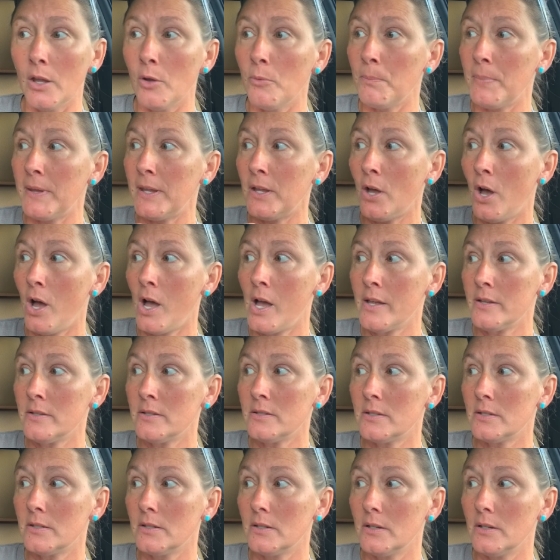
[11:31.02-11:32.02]

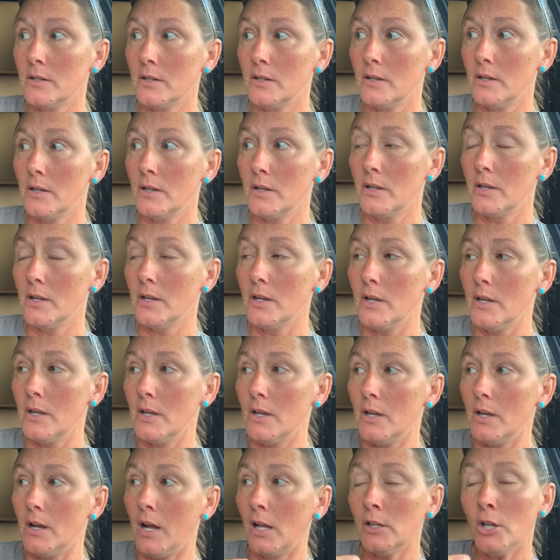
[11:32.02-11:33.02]
because
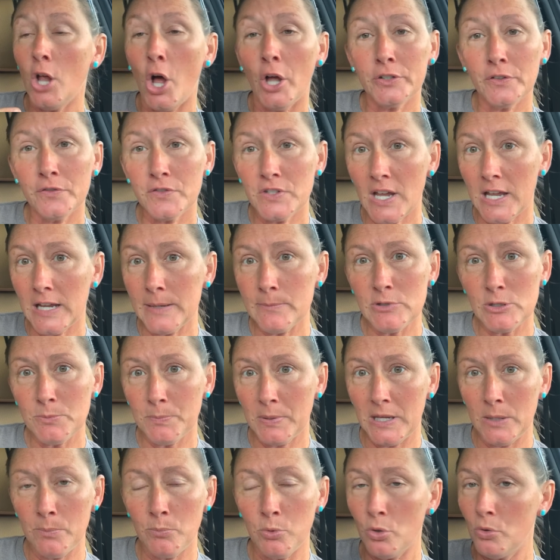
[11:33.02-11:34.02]
a lot of times
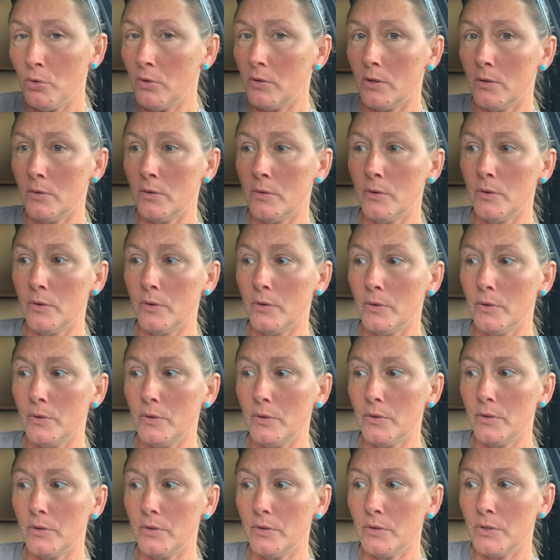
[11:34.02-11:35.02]
people
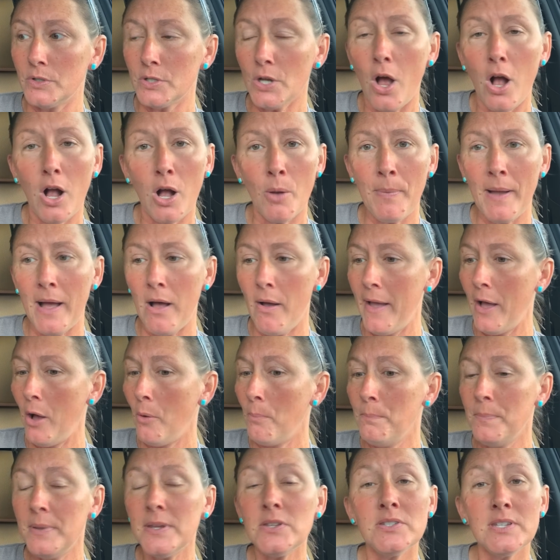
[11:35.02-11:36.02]
talk about how
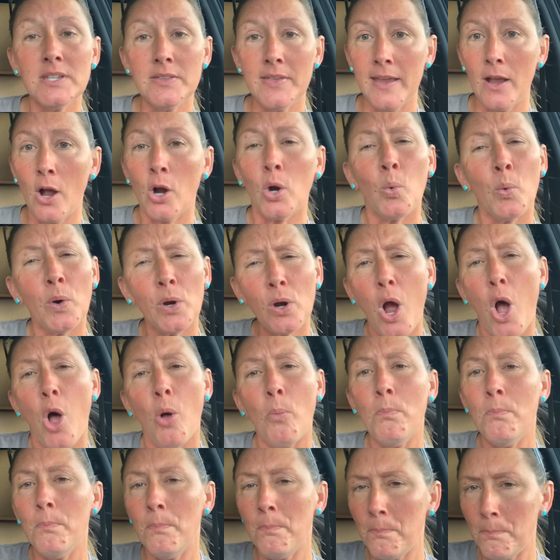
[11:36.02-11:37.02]
busy they are. We're
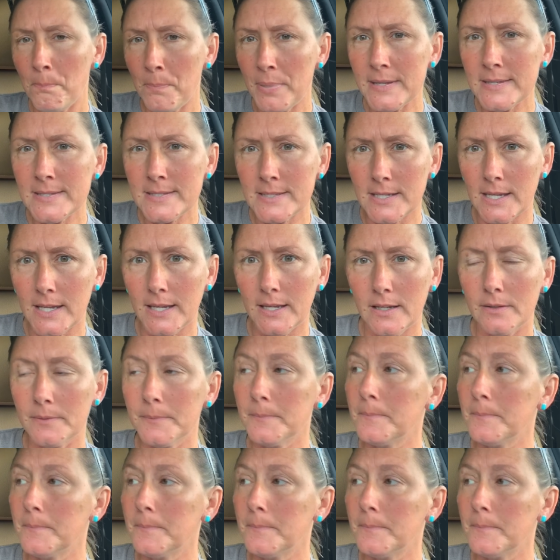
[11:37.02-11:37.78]
all busy.